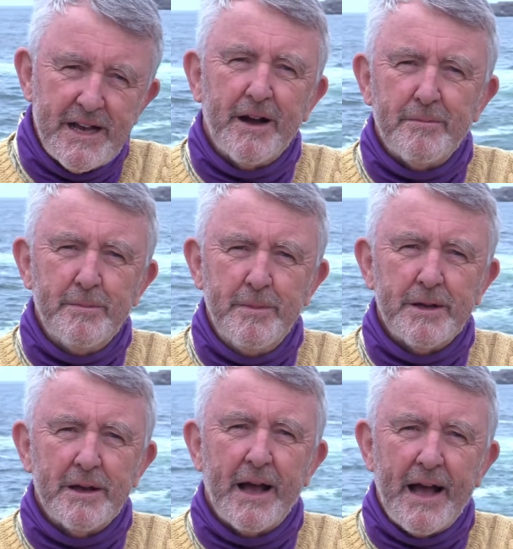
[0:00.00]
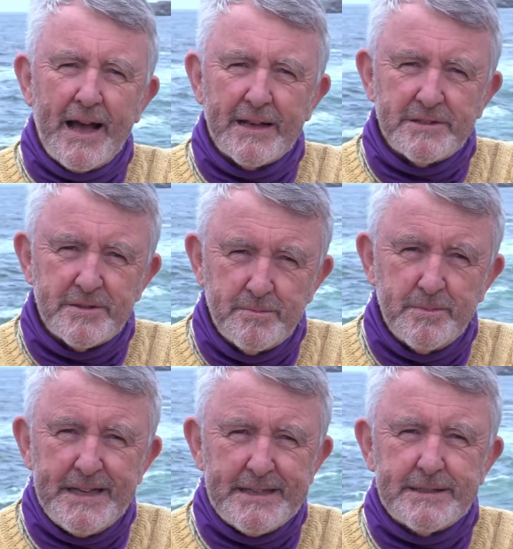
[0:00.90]
come and
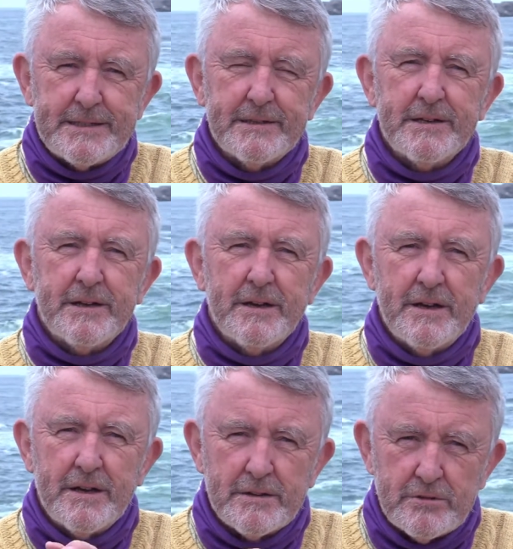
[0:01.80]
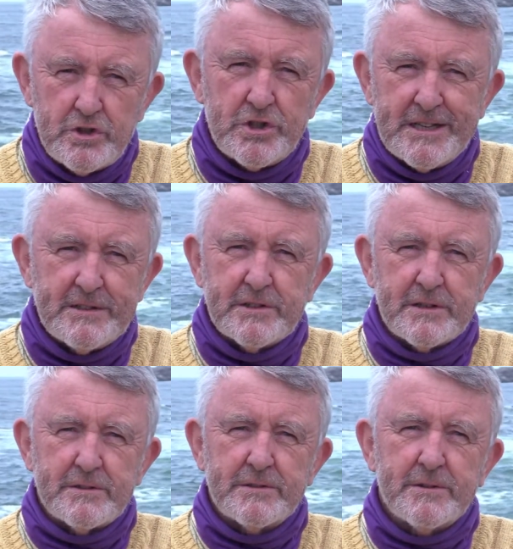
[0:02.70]
meet Jesus.